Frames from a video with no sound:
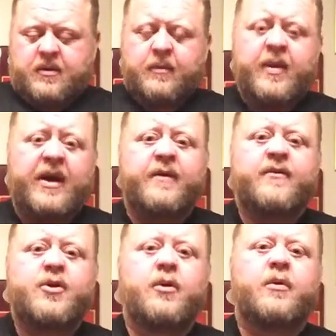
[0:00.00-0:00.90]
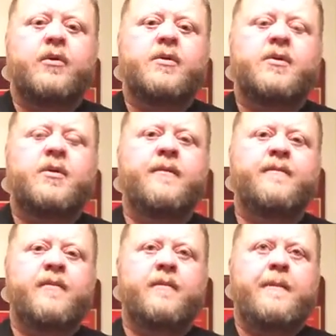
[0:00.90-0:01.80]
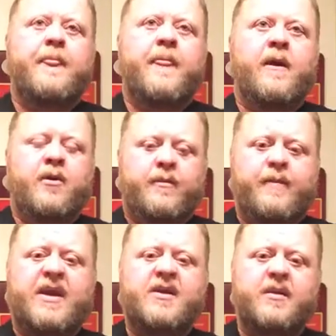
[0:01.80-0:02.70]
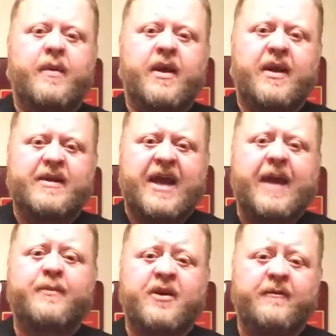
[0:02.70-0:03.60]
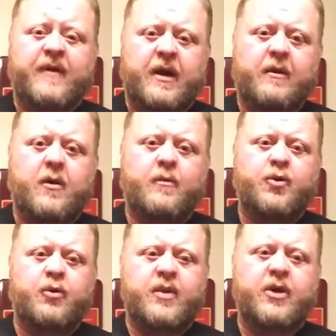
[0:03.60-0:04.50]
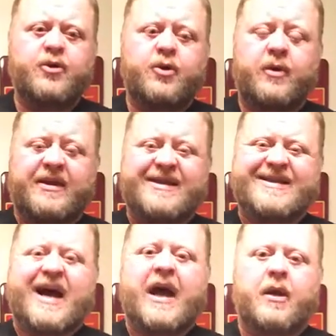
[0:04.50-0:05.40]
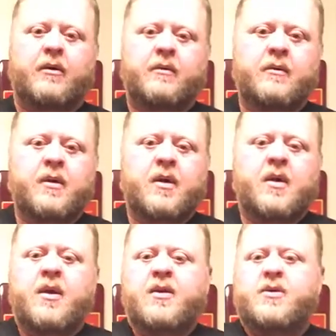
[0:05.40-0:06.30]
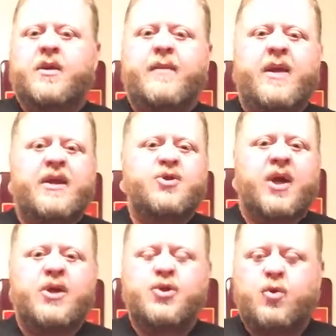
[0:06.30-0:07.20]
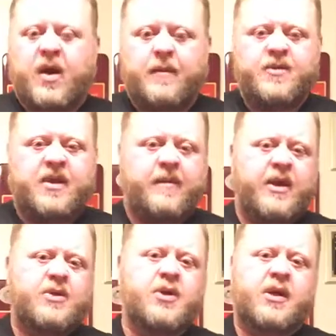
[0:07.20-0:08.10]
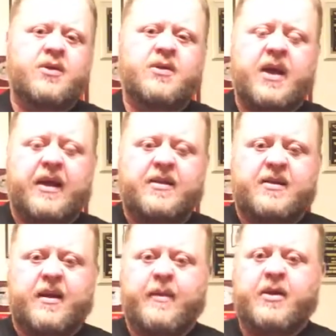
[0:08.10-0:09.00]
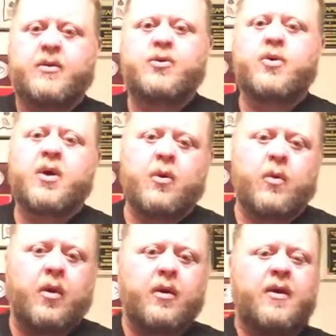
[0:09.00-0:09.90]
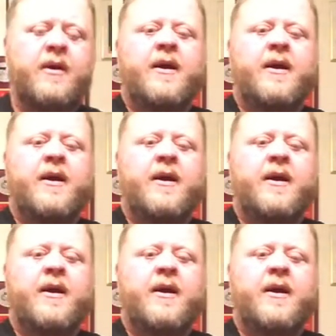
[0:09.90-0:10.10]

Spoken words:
Competitive shooters are the best about adapting a firearm to their shooting style. So they may change grips, they may change sights, they may do trigger work.